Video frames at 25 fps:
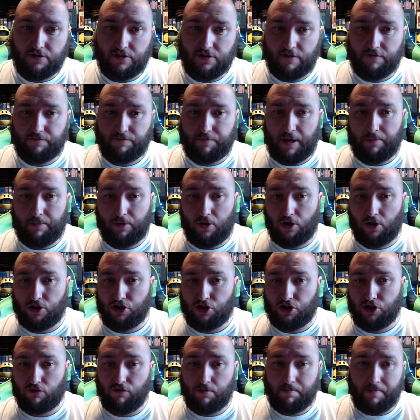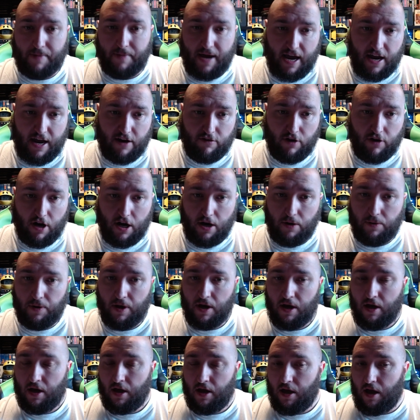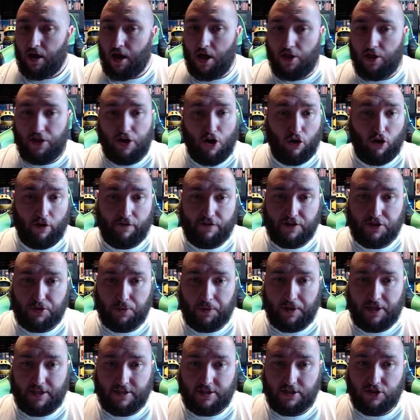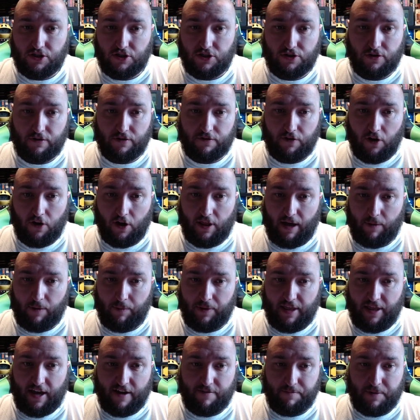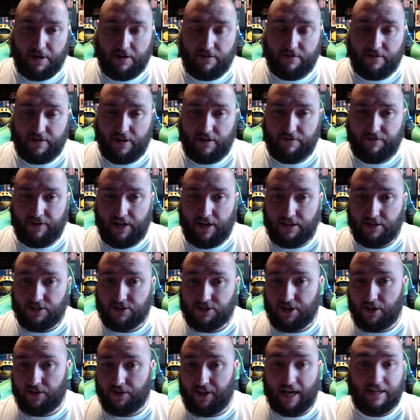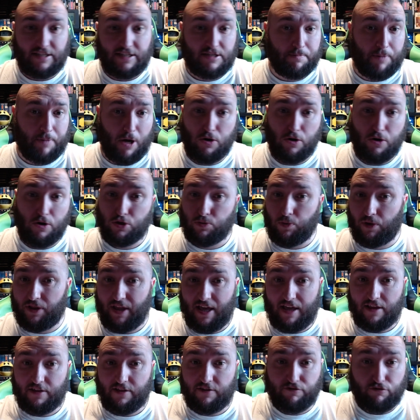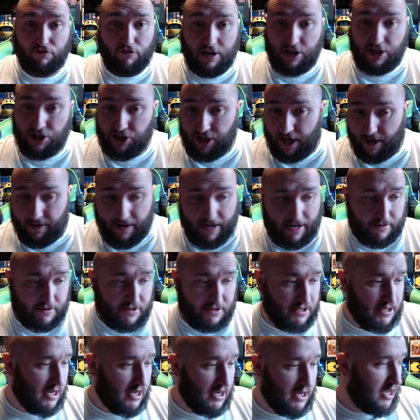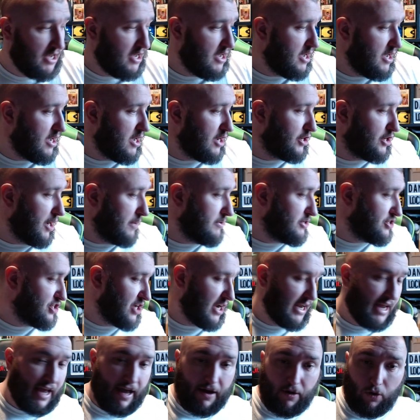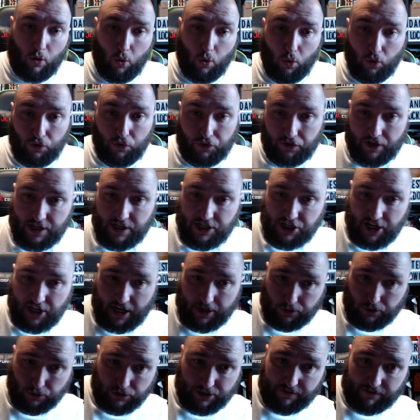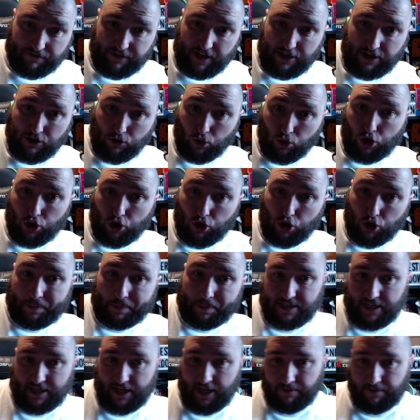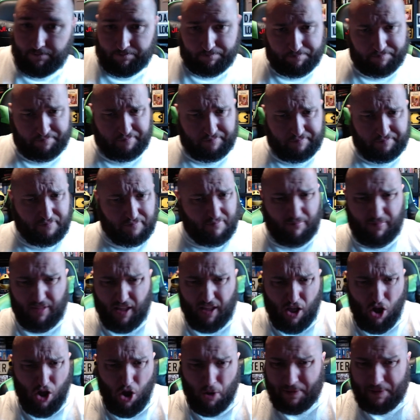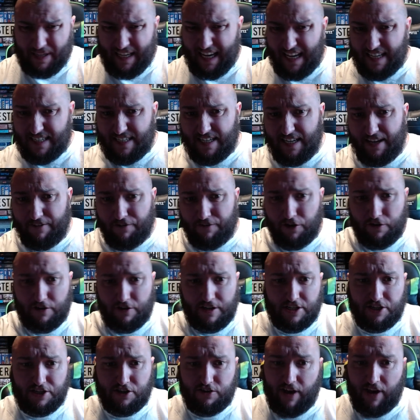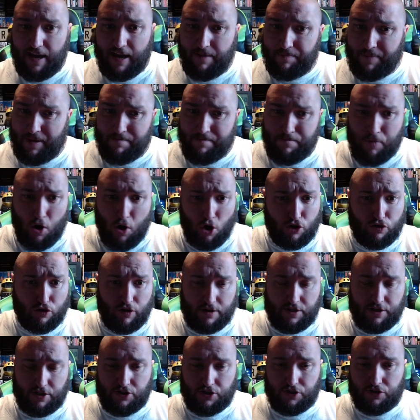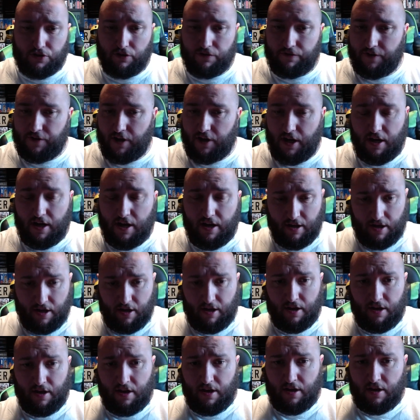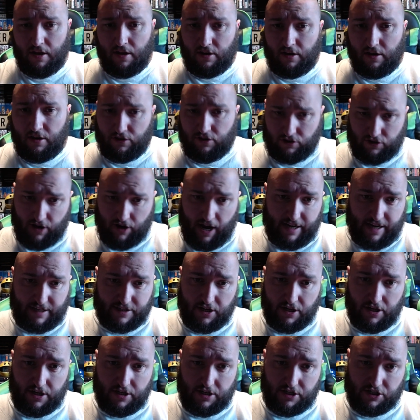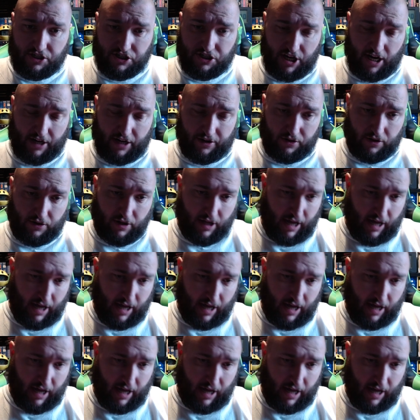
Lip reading: of people like John Romero, the Oliver Twins and stuff like that when they've been at events. So that's a bonus one. They're the 3 shout outs. Go and check out all 3 channels if they're your cup of tea. I'm guessing if you're into your 8-bit micros and stuff, Craig Turner's channel